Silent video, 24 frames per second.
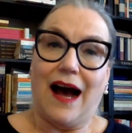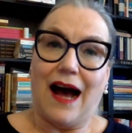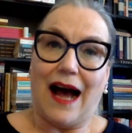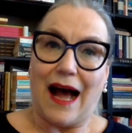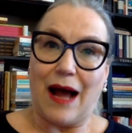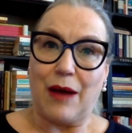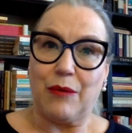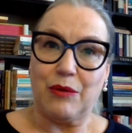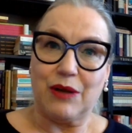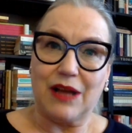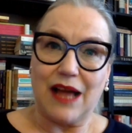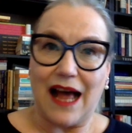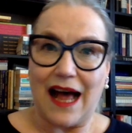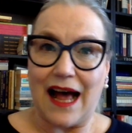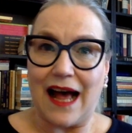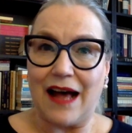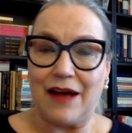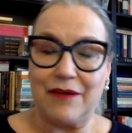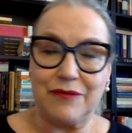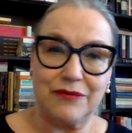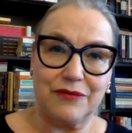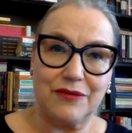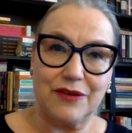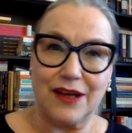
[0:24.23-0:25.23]
I will
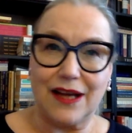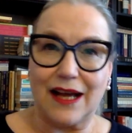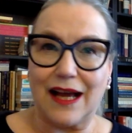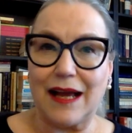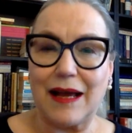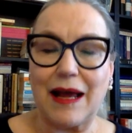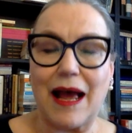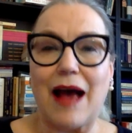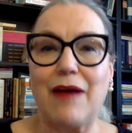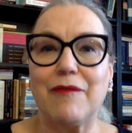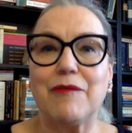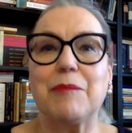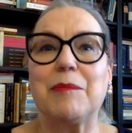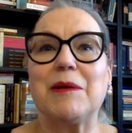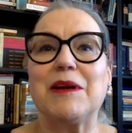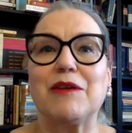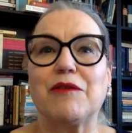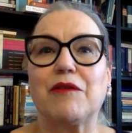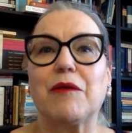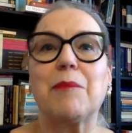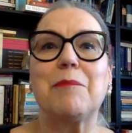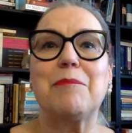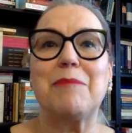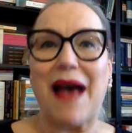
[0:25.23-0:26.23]
have I have a bit of
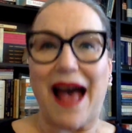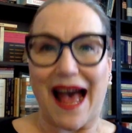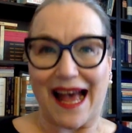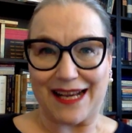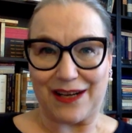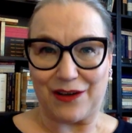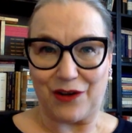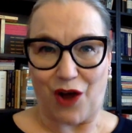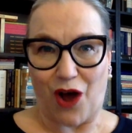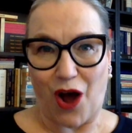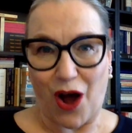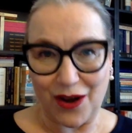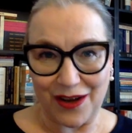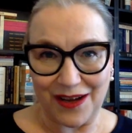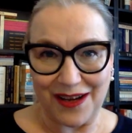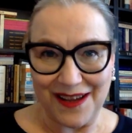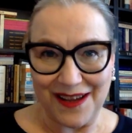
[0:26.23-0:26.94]
a backlog,